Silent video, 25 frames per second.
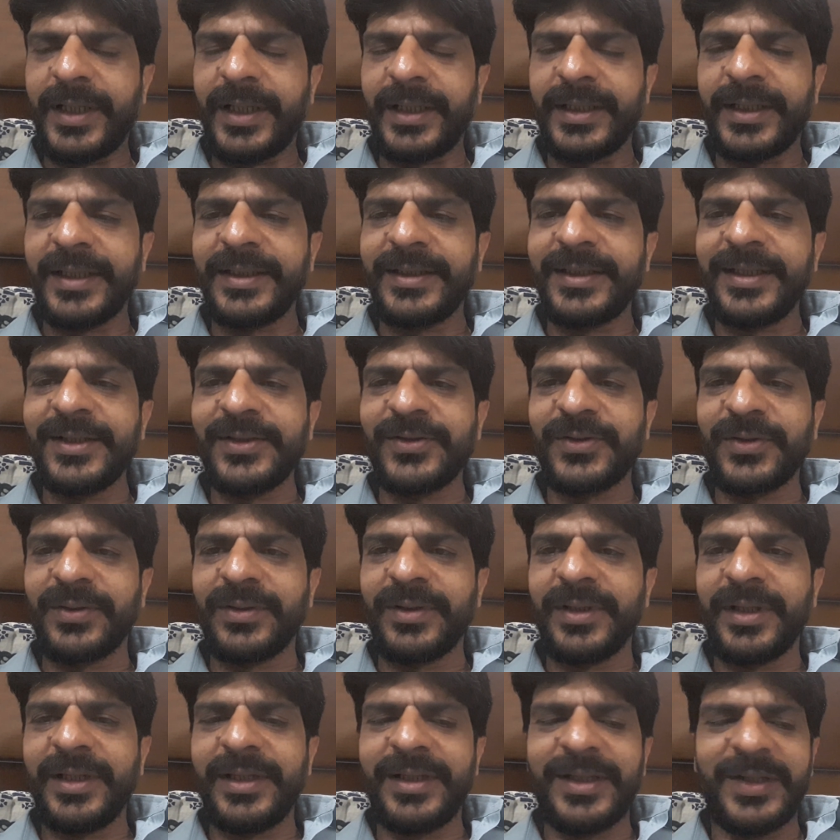And I think so.
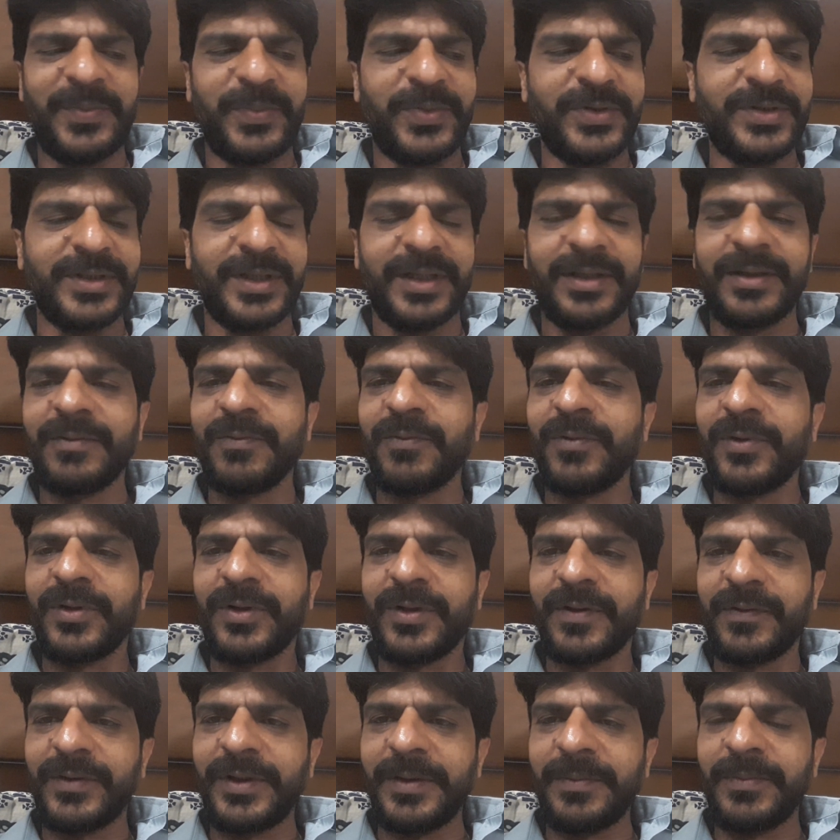He represents one
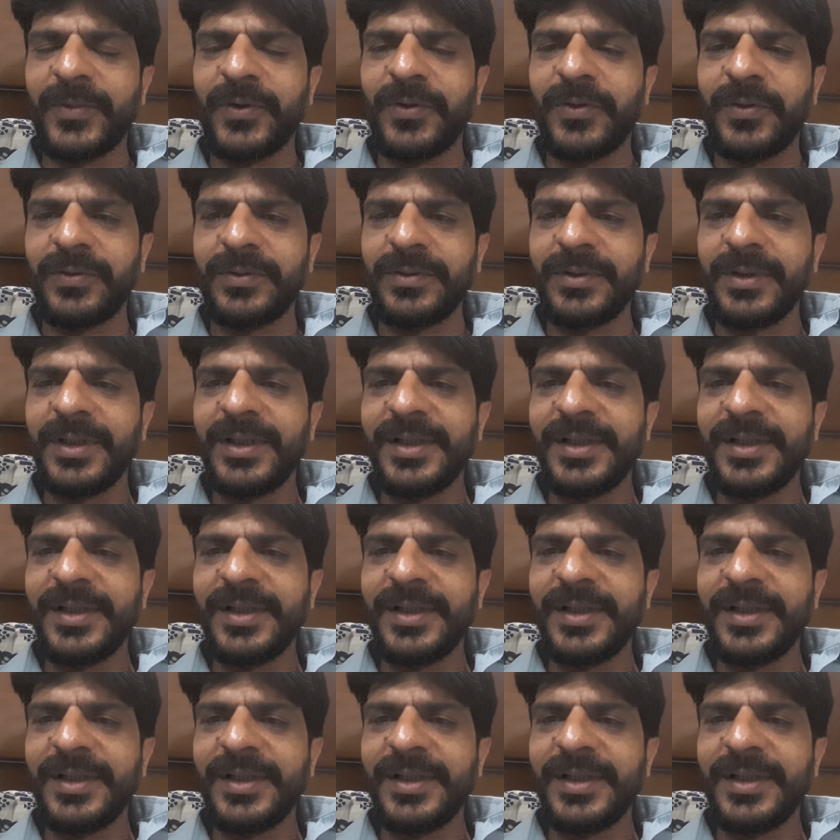of the more